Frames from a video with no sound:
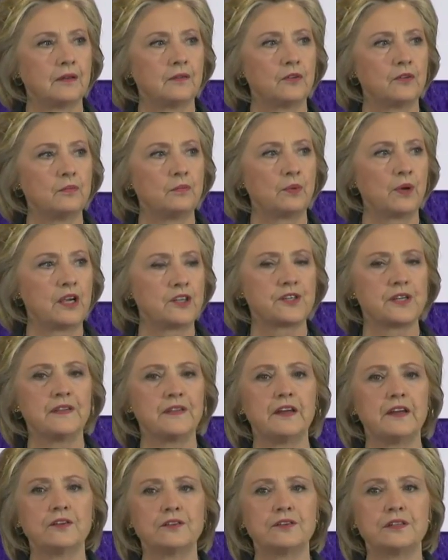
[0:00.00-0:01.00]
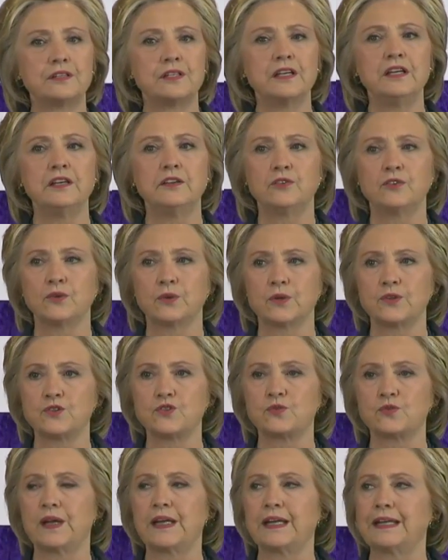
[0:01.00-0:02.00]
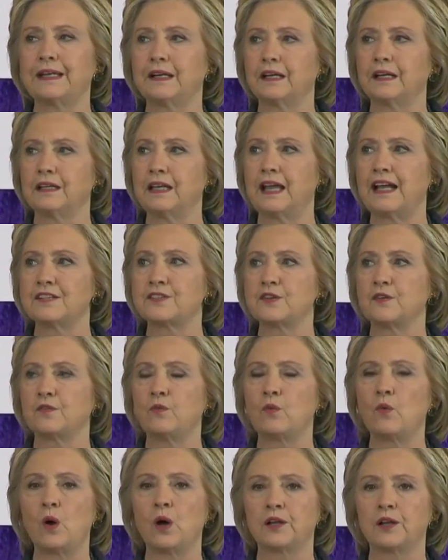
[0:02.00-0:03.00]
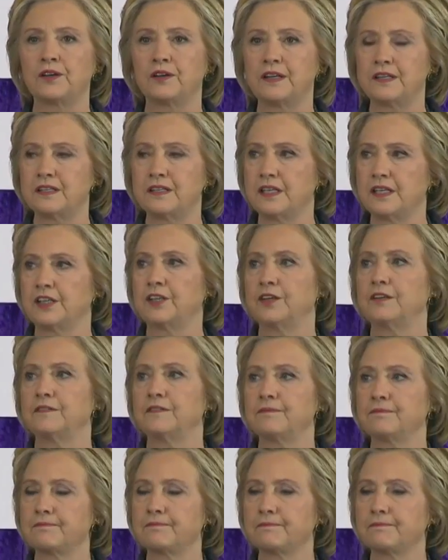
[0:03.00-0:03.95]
when brushing their teeth or drinking a glass of water at dinner.